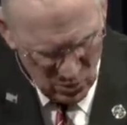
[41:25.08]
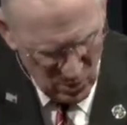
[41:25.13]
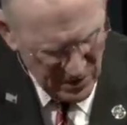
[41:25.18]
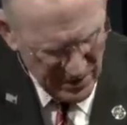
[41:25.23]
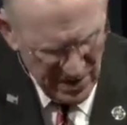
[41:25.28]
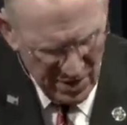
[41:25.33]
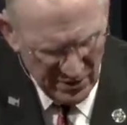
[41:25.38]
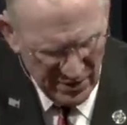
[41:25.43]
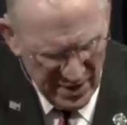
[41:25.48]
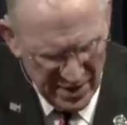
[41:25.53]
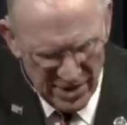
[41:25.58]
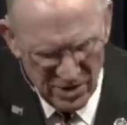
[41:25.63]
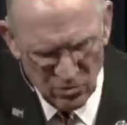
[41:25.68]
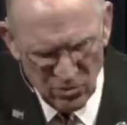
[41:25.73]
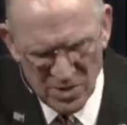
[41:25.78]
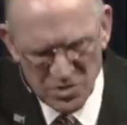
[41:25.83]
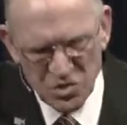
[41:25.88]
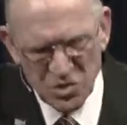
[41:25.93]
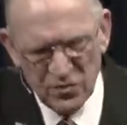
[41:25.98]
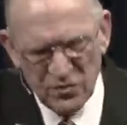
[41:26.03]
without any
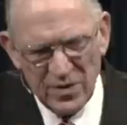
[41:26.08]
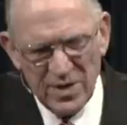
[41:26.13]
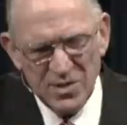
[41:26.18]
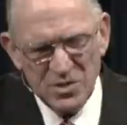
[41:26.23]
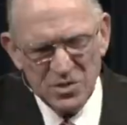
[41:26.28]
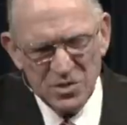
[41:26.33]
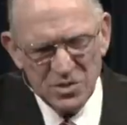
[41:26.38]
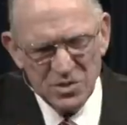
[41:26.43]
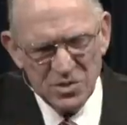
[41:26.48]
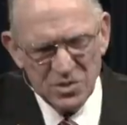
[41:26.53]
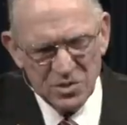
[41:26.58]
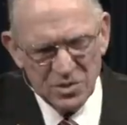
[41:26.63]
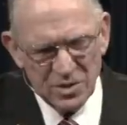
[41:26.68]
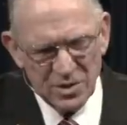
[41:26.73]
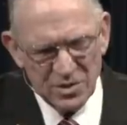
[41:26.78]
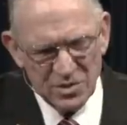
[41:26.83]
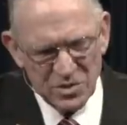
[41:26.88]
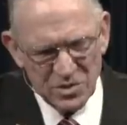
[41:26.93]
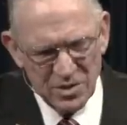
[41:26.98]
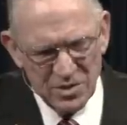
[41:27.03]
reservations or
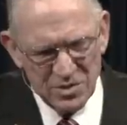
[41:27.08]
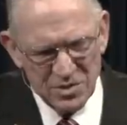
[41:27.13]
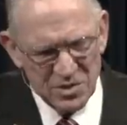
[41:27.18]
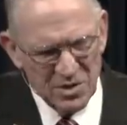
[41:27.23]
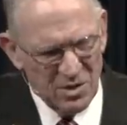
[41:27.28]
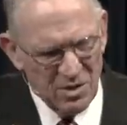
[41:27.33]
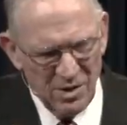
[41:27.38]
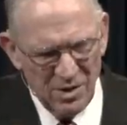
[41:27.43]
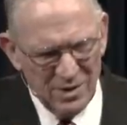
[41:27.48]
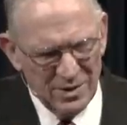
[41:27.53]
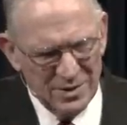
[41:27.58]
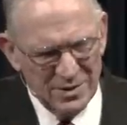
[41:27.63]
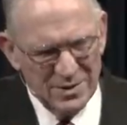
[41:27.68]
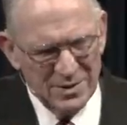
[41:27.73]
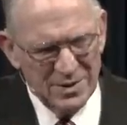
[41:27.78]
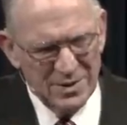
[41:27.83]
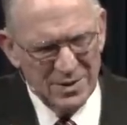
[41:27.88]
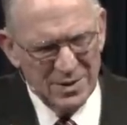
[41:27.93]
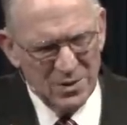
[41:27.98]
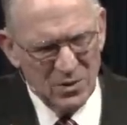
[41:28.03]
concerns at all.
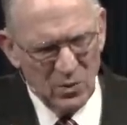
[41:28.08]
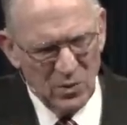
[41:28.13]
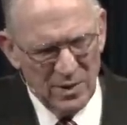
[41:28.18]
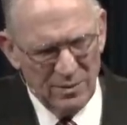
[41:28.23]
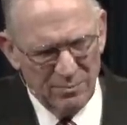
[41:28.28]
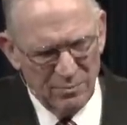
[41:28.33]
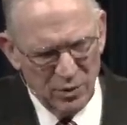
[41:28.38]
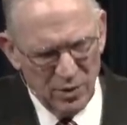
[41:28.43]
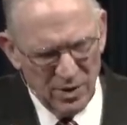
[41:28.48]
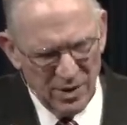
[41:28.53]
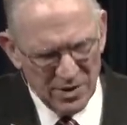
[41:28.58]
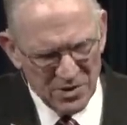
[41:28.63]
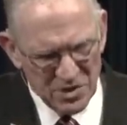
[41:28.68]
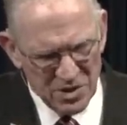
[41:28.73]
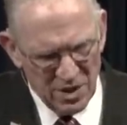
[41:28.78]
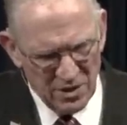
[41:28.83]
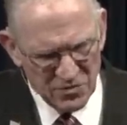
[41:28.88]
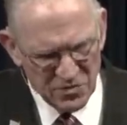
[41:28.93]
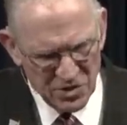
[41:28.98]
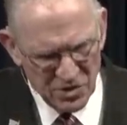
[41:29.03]
We put
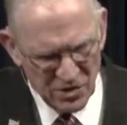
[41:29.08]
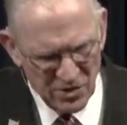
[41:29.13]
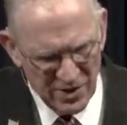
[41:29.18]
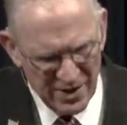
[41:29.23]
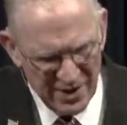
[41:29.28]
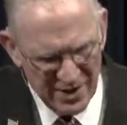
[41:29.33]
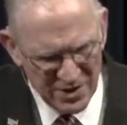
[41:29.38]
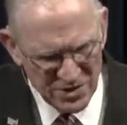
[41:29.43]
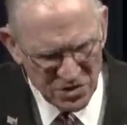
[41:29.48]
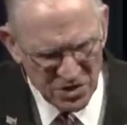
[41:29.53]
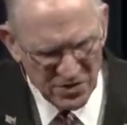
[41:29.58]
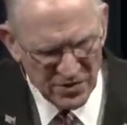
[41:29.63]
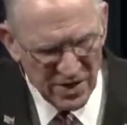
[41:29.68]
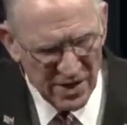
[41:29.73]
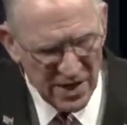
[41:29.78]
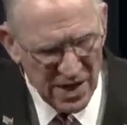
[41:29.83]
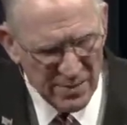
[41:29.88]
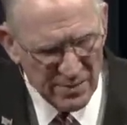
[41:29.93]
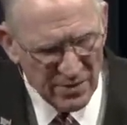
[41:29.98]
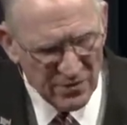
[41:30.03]
ourselves in your hands in the
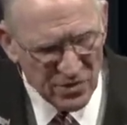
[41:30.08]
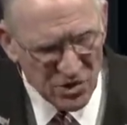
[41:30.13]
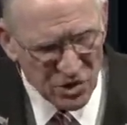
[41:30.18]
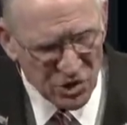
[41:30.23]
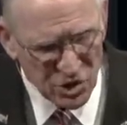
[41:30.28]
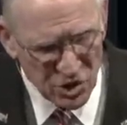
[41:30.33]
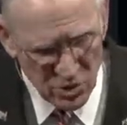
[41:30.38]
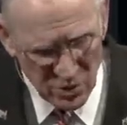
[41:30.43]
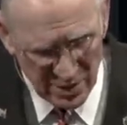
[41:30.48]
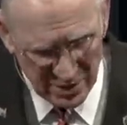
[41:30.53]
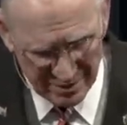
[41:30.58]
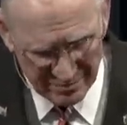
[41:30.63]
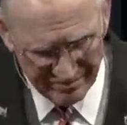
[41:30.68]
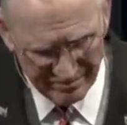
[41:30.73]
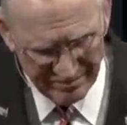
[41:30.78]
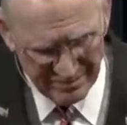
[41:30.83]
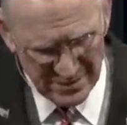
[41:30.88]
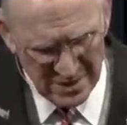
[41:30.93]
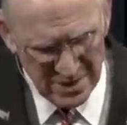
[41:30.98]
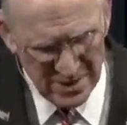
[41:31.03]
name of Yeshua
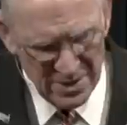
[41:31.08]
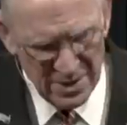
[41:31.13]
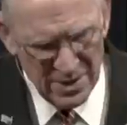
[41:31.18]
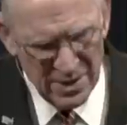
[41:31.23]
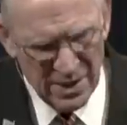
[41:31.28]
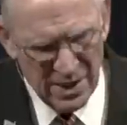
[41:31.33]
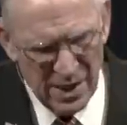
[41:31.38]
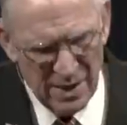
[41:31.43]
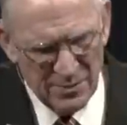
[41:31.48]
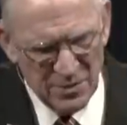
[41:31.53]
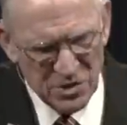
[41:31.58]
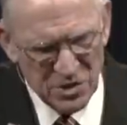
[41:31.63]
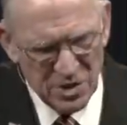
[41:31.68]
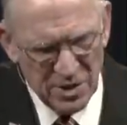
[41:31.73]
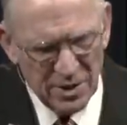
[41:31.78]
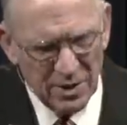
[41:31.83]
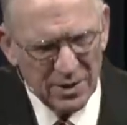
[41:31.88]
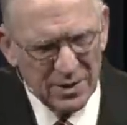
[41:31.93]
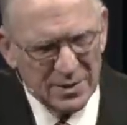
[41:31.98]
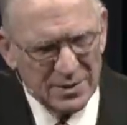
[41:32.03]

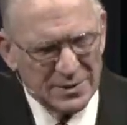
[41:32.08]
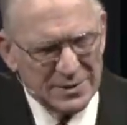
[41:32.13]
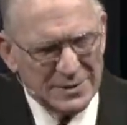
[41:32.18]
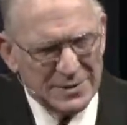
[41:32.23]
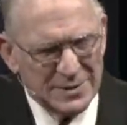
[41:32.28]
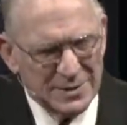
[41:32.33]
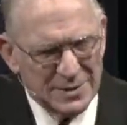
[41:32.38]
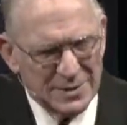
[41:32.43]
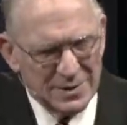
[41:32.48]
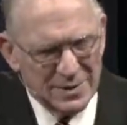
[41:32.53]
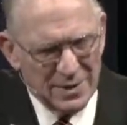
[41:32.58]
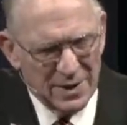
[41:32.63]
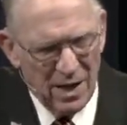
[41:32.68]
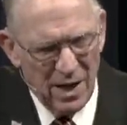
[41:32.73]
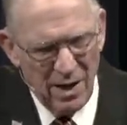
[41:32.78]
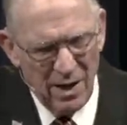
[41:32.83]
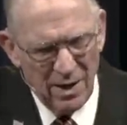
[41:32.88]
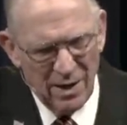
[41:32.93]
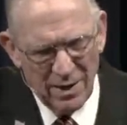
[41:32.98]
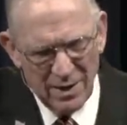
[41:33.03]
HaMashiach,
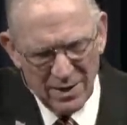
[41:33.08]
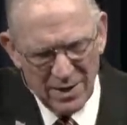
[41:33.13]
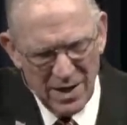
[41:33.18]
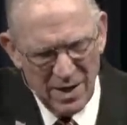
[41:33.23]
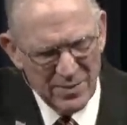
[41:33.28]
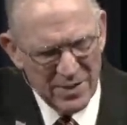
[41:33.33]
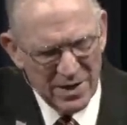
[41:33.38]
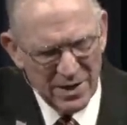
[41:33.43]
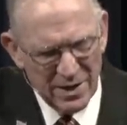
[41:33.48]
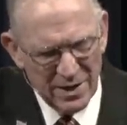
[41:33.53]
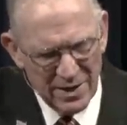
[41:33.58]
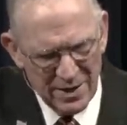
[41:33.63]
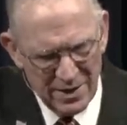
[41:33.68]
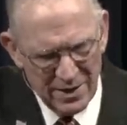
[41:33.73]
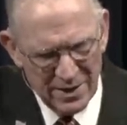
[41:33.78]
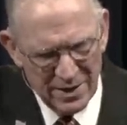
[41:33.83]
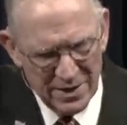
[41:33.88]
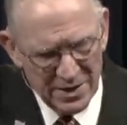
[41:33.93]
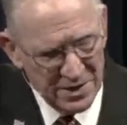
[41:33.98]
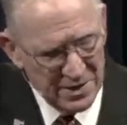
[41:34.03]
our coming
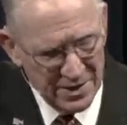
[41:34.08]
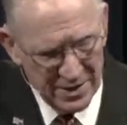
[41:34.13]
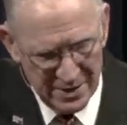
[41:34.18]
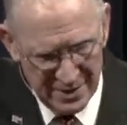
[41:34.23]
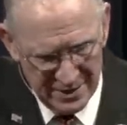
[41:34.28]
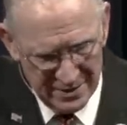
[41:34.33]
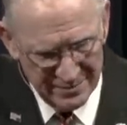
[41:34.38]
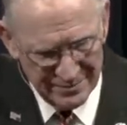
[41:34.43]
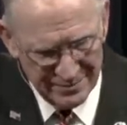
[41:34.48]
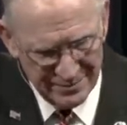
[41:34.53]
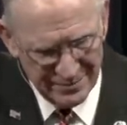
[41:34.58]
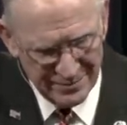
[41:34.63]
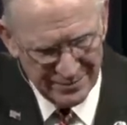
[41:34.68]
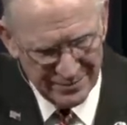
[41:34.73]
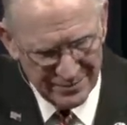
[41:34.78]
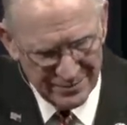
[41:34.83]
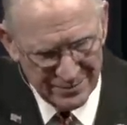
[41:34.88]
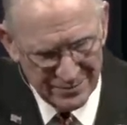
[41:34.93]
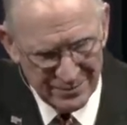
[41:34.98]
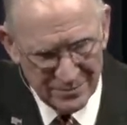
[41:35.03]
King indeed.
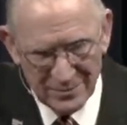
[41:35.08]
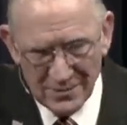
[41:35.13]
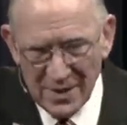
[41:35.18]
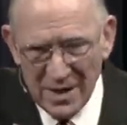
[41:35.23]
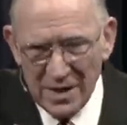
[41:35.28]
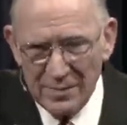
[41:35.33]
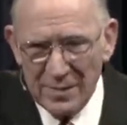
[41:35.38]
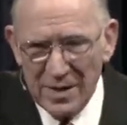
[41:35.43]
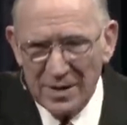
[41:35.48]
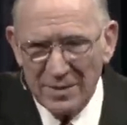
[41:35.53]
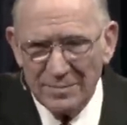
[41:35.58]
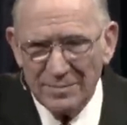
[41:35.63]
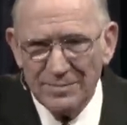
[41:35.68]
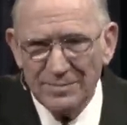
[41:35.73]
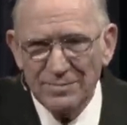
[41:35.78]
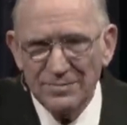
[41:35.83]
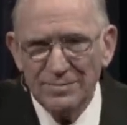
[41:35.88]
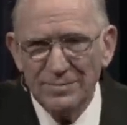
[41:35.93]
Amen.